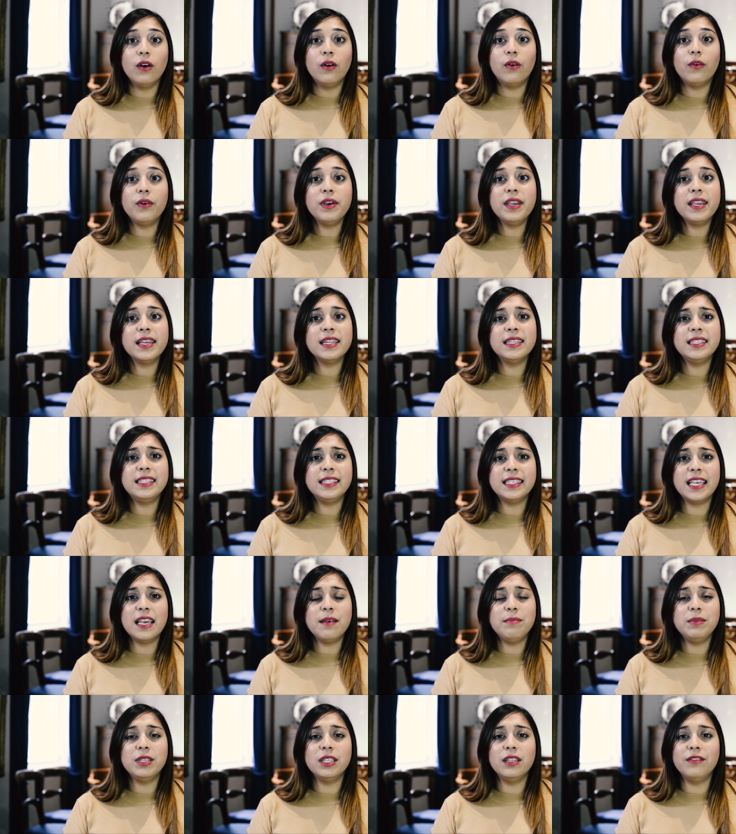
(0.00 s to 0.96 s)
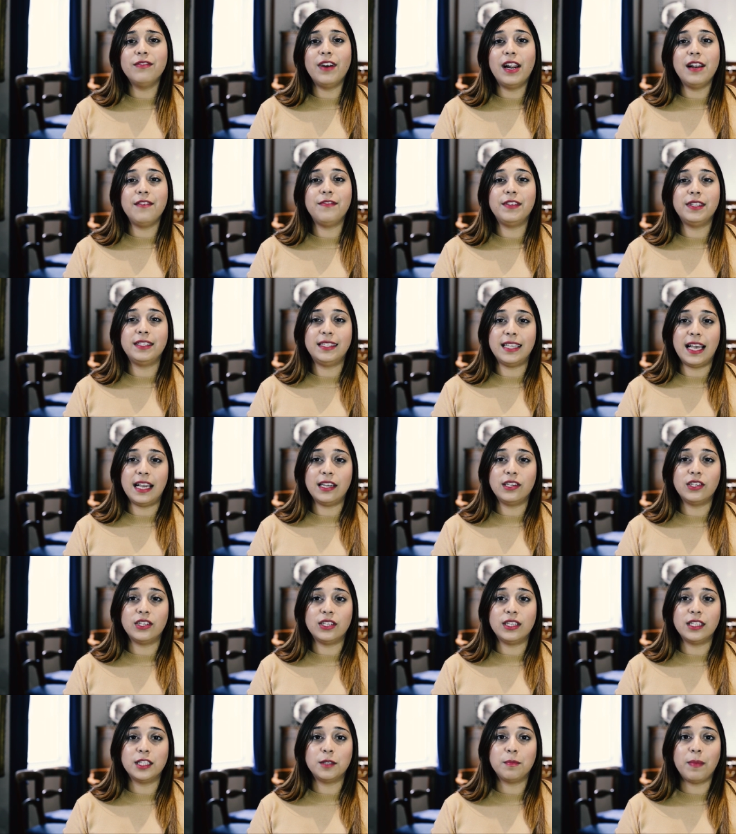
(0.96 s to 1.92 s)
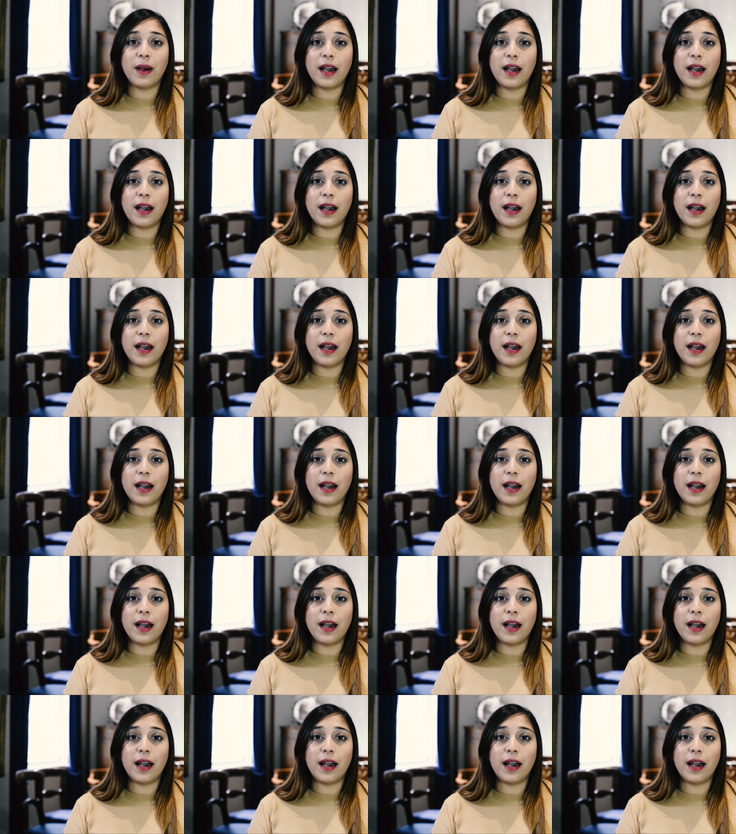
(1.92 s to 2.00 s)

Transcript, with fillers: or you can skip to the relevant sections